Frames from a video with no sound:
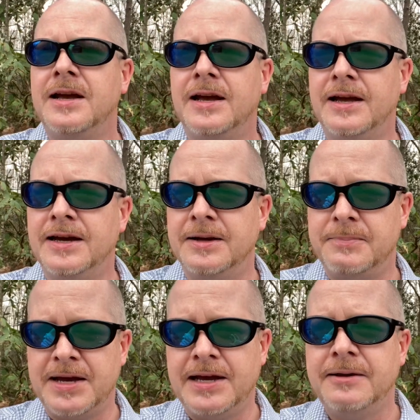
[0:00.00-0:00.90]
and
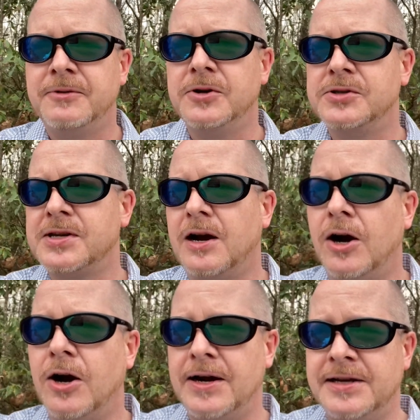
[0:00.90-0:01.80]
behaviors
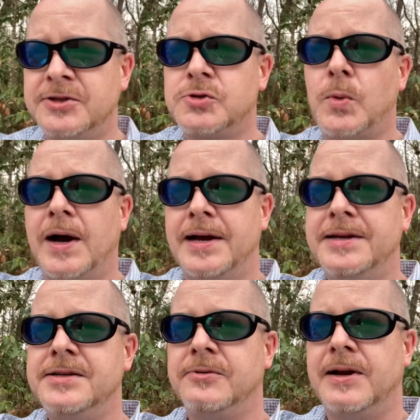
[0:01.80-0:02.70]
are
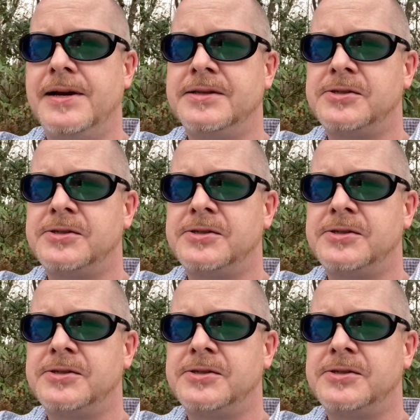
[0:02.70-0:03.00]
intertwined, right?